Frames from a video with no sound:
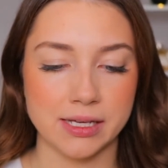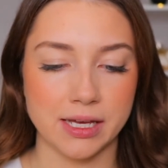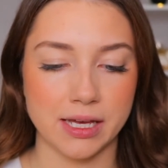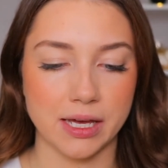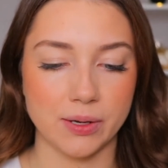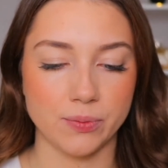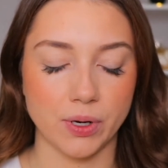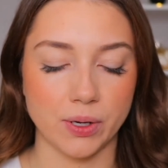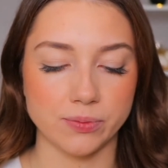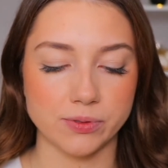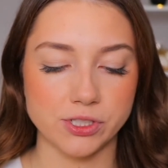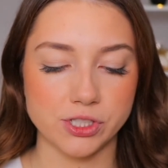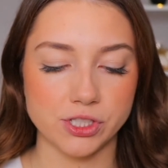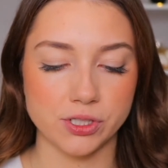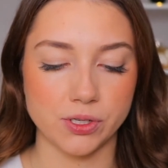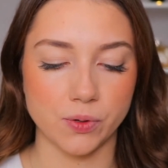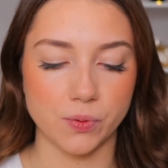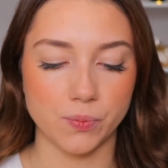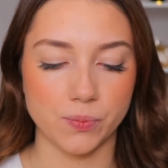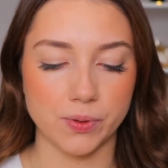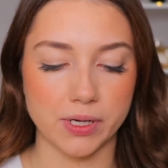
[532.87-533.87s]
I probably should
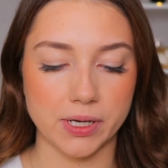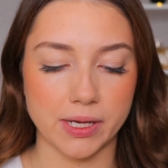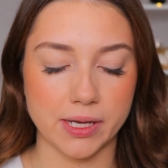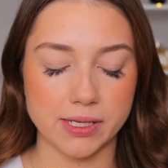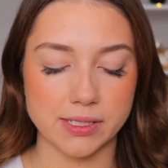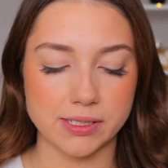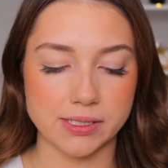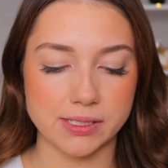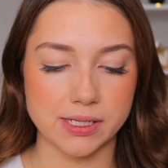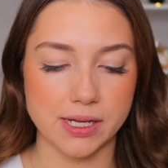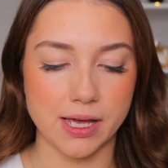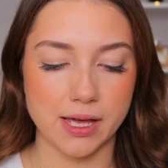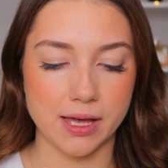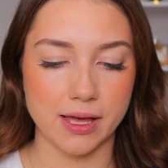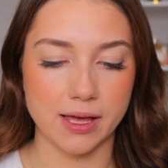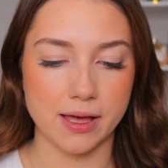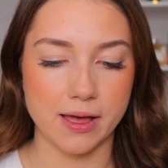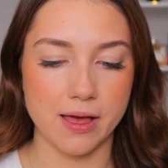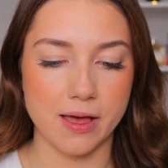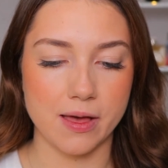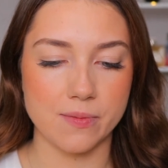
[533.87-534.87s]
open it.
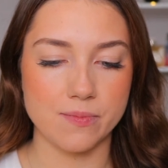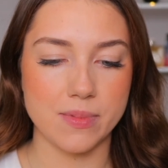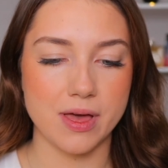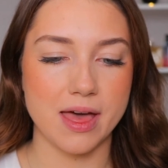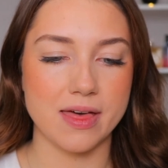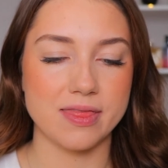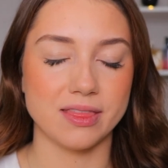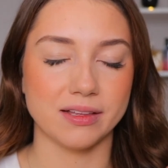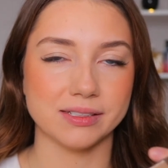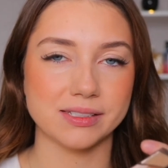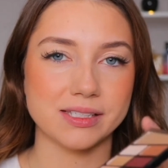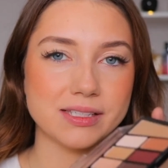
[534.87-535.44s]
And this